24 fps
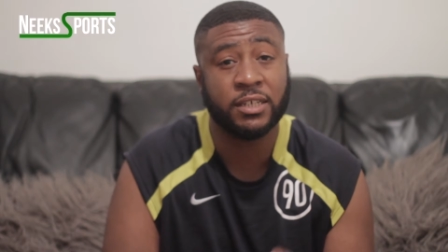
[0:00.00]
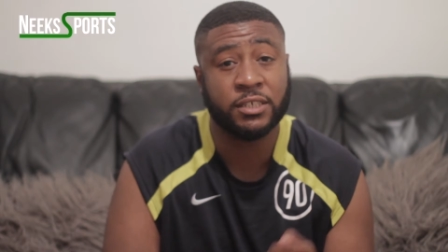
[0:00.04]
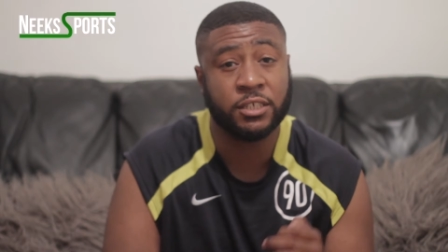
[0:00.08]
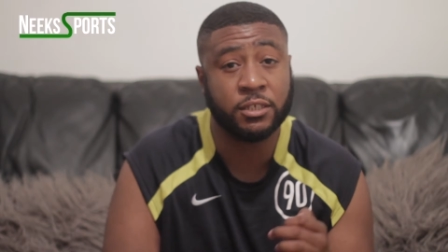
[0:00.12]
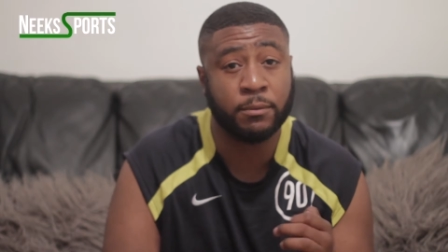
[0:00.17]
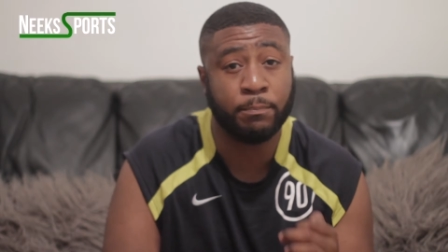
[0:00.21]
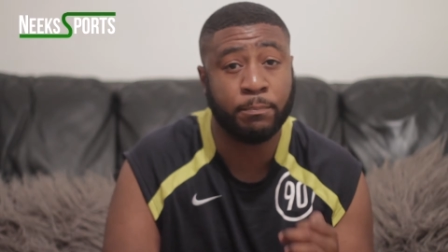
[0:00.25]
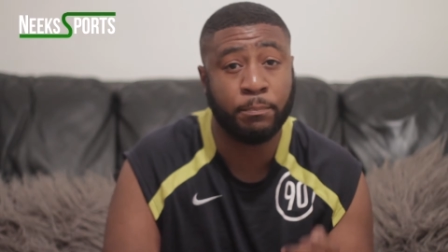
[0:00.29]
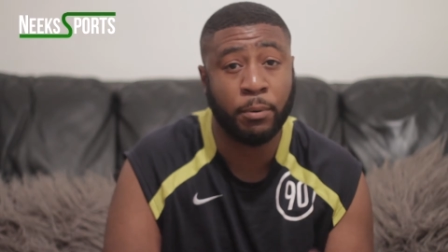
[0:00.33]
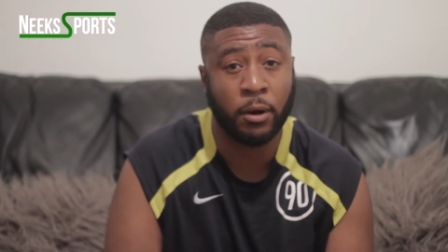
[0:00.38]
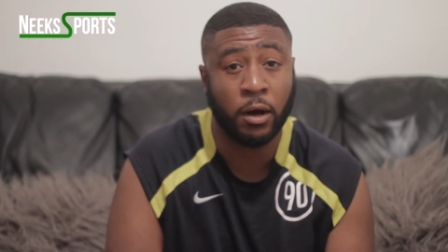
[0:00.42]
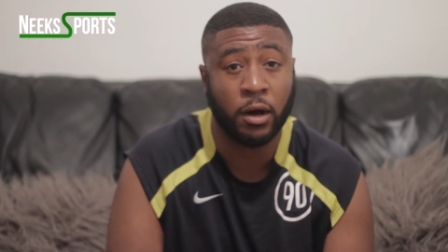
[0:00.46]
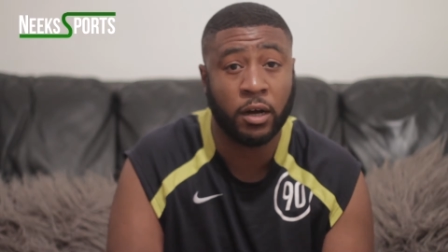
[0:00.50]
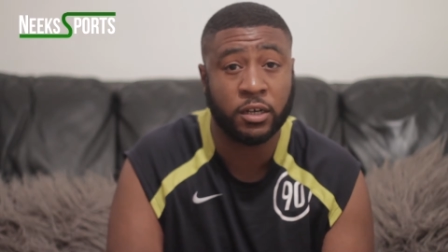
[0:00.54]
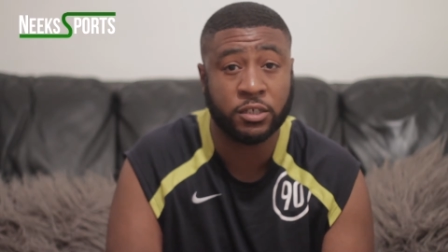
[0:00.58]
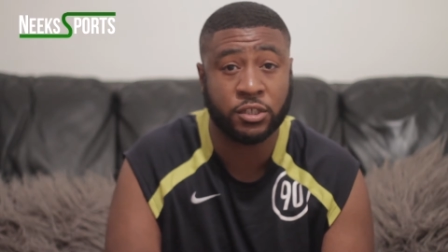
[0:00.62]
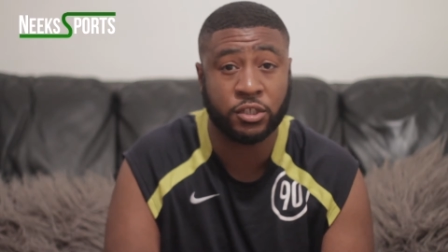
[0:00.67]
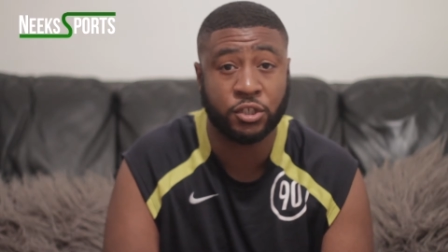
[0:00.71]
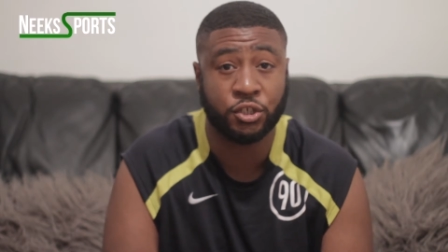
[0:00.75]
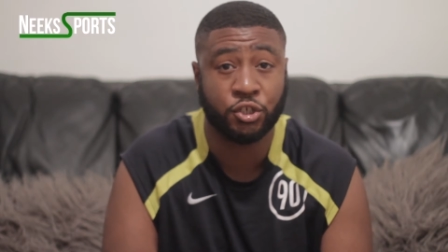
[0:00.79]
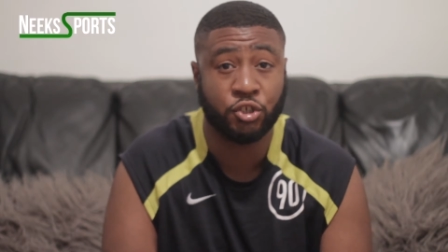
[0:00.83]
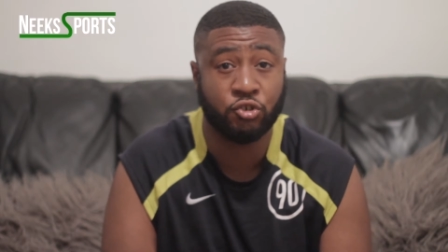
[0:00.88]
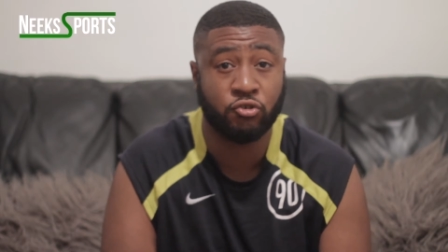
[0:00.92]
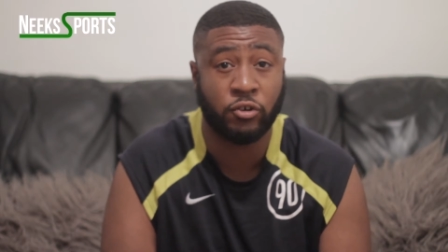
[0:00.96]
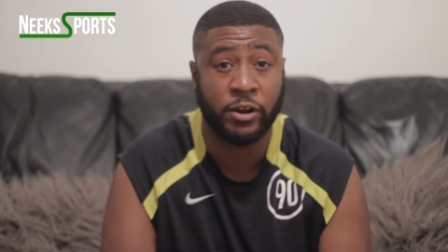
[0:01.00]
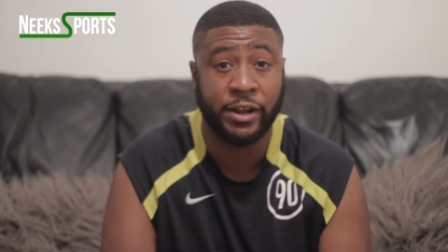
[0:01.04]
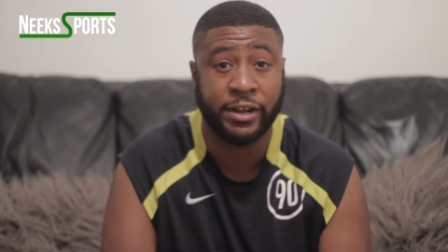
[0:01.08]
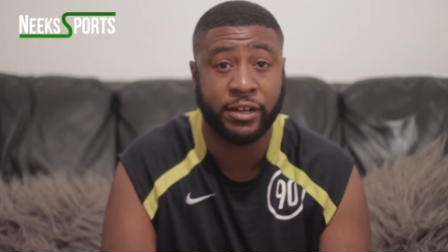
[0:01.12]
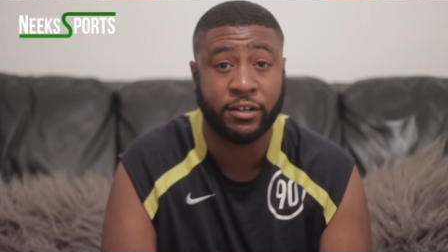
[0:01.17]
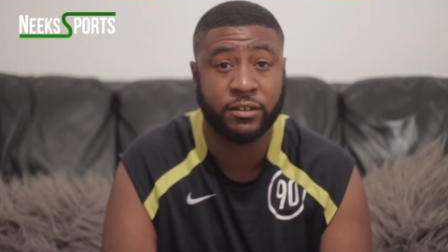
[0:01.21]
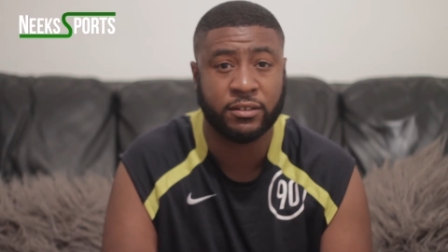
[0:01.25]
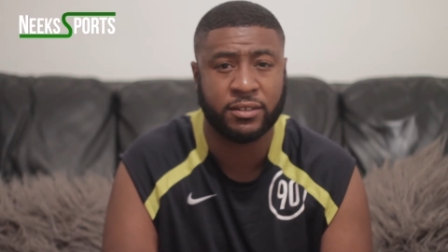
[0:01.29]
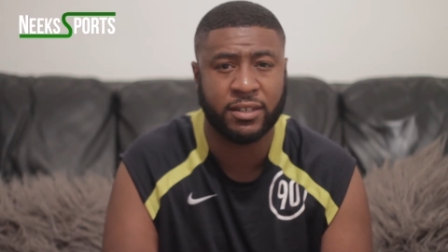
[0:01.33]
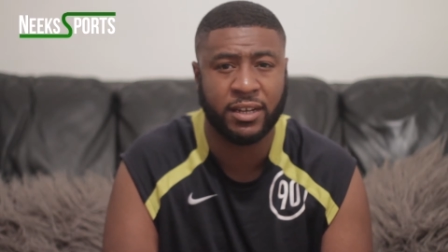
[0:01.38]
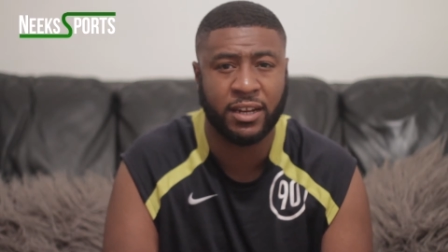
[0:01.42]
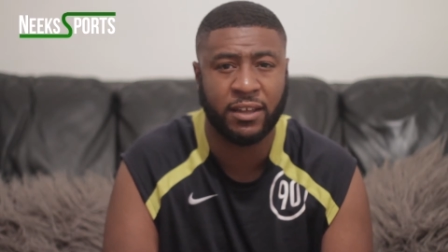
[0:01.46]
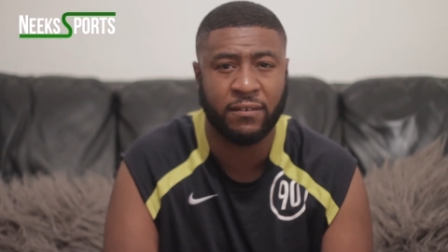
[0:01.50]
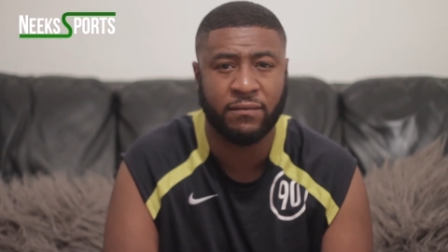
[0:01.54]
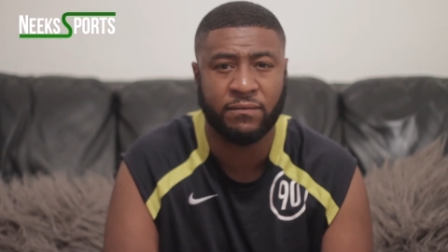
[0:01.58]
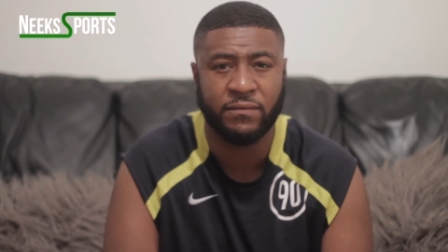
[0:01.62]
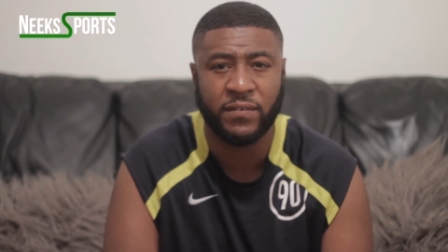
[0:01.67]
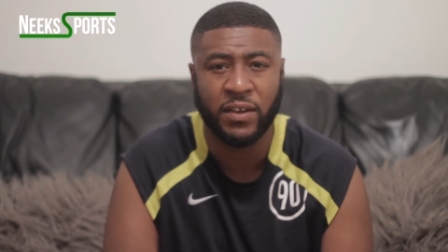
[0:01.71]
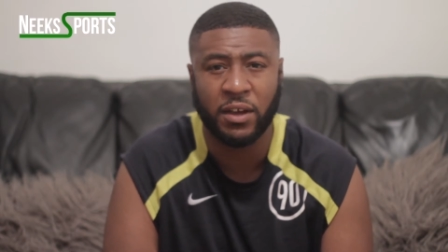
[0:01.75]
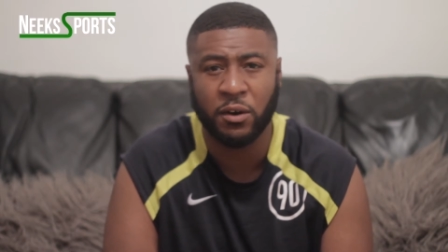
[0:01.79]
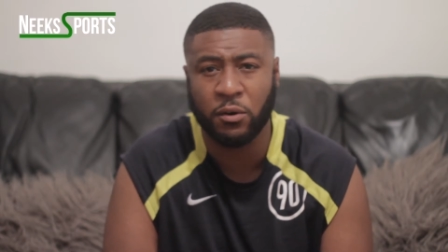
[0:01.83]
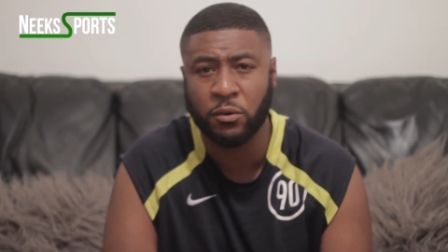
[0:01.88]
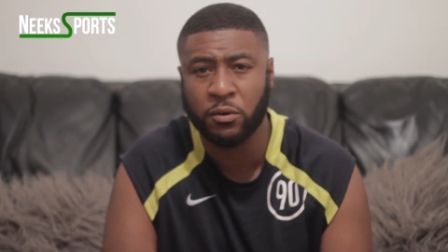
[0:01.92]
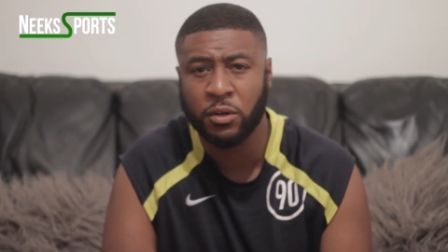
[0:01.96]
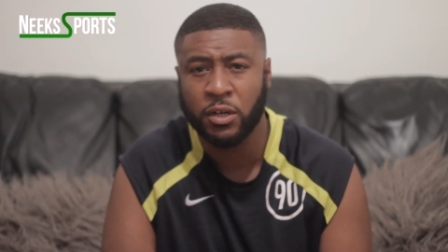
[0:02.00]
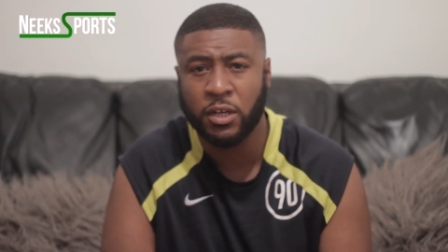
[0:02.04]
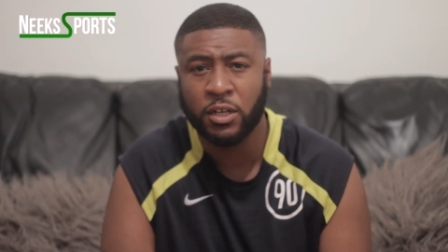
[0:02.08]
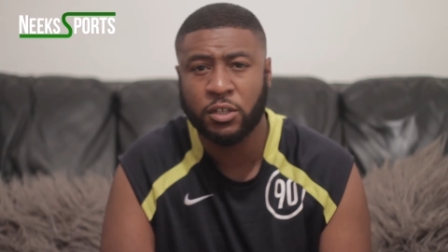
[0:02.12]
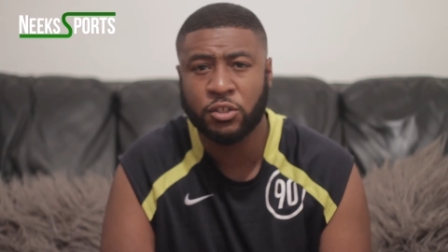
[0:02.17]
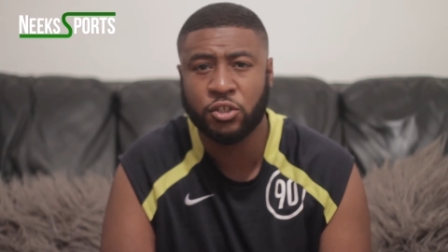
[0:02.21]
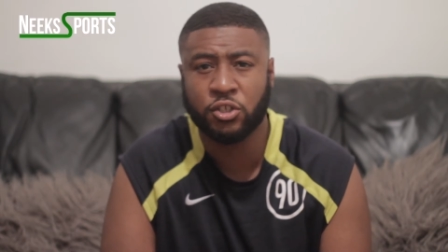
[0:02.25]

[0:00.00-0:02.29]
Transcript: of surpassed the strikers, and it fell